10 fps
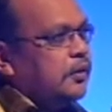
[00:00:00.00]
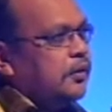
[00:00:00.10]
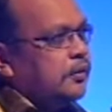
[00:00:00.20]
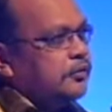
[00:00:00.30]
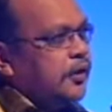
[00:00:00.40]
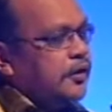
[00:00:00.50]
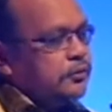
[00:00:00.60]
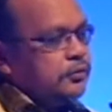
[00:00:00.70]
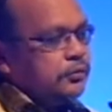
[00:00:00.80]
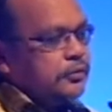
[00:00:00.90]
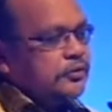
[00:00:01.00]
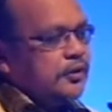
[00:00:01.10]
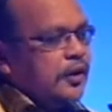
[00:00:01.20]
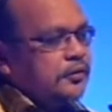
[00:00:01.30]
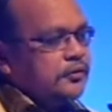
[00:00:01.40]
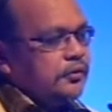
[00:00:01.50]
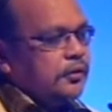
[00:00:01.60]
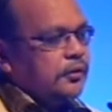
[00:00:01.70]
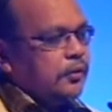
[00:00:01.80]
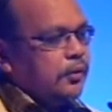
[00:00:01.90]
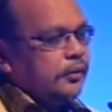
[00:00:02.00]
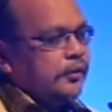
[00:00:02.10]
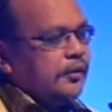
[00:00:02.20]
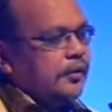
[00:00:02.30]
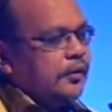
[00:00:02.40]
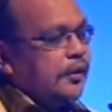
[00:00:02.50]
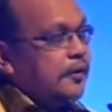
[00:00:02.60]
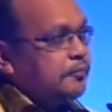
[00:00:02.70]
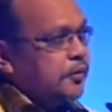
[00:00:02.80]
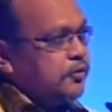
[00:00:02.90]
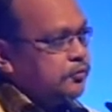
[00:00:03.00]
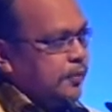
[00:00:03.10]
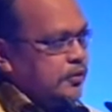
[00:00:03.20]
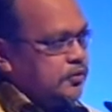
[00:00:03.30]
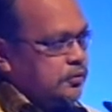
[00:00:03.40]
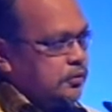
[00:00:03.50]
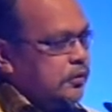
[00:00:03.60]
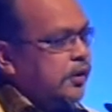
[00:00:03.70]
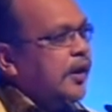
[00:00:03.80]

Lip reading: I'll try to discuss on hyperspatial